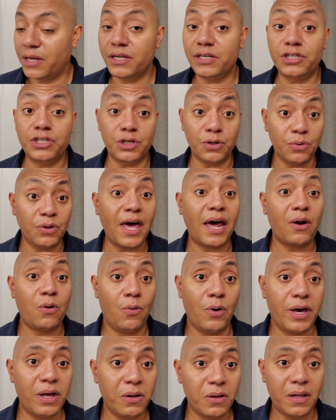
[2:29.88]
do that
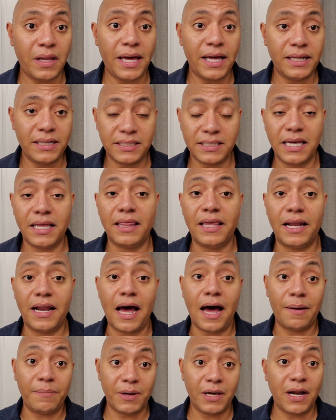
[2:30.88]
oil cleanse, and then
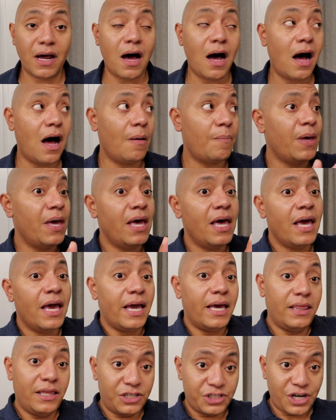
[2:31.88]
I'm gonna hop
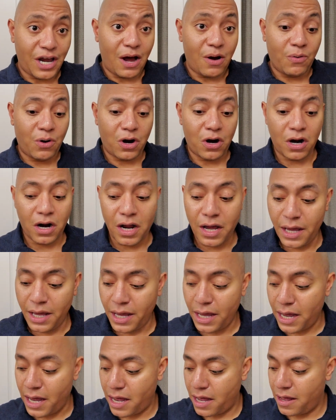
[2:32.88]
in the shower.
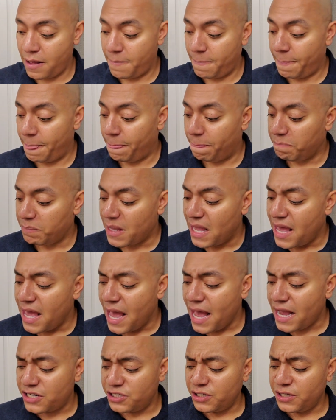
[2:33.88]

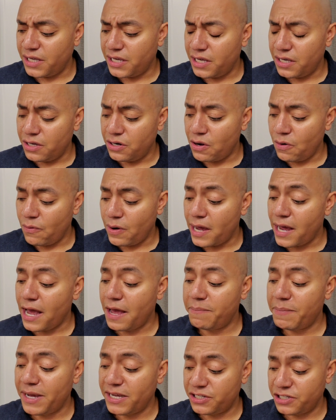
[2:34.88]
Actually, you know what? I
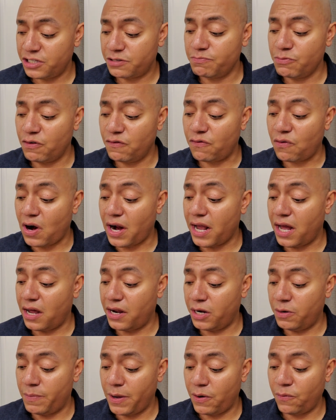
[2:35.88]
might just move right
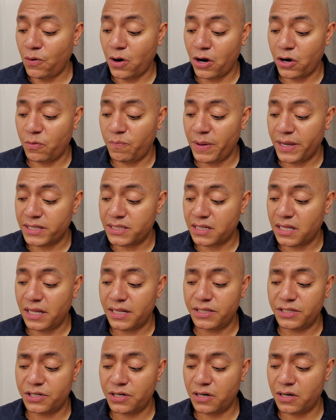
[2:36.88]
onto my water-based
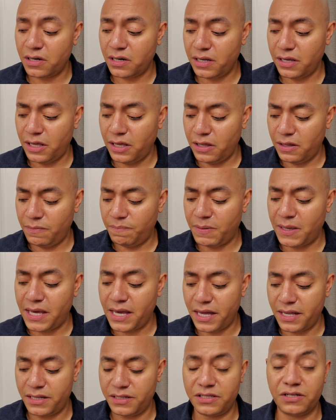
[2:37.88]
cleanser,
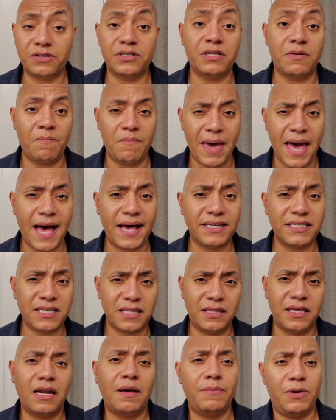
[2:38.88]
because there's a mask
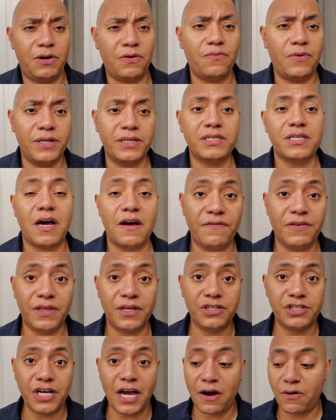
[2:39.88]
that I'm going to rinse off in the
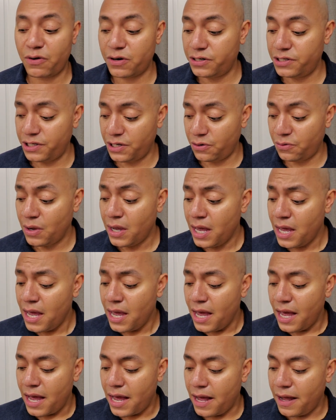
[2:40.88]
shower. So
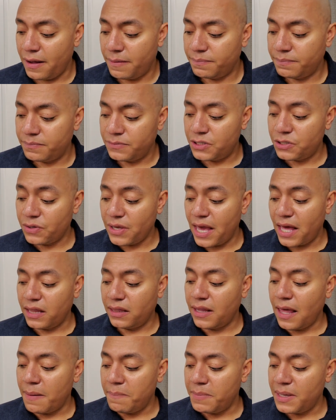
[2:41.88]
yeah,
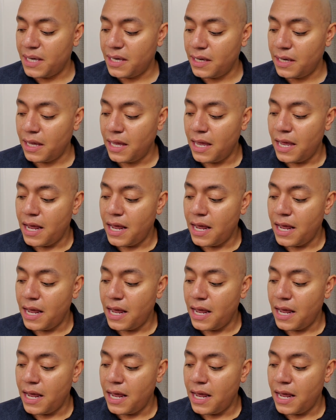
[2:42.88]
let me